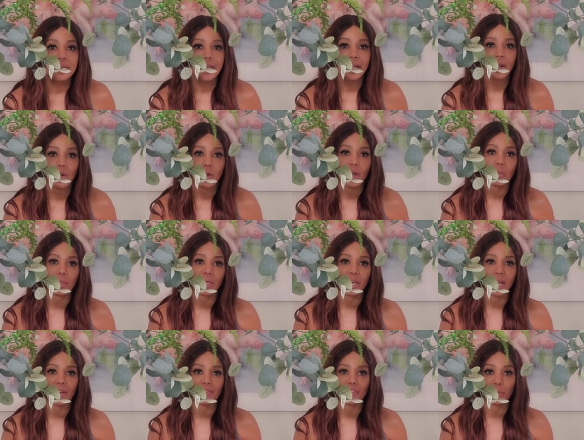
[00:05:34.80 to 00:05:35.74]
now I'm
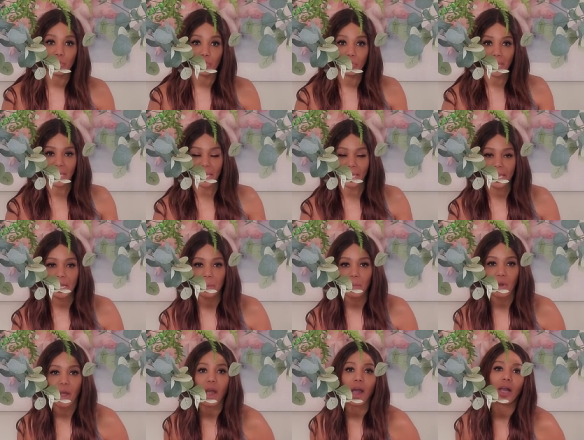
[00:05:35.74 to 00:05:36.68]
gonna have to move my
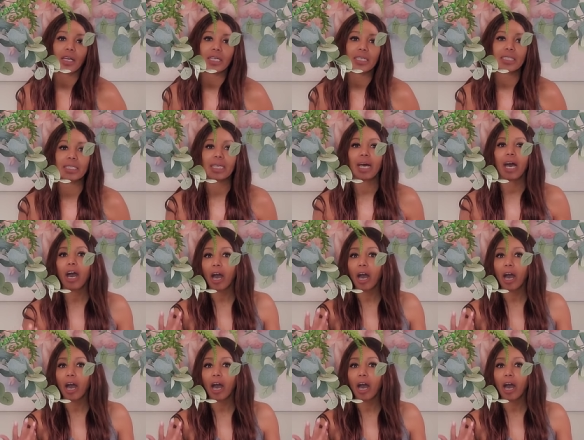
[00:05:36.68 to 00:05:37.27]
camera cause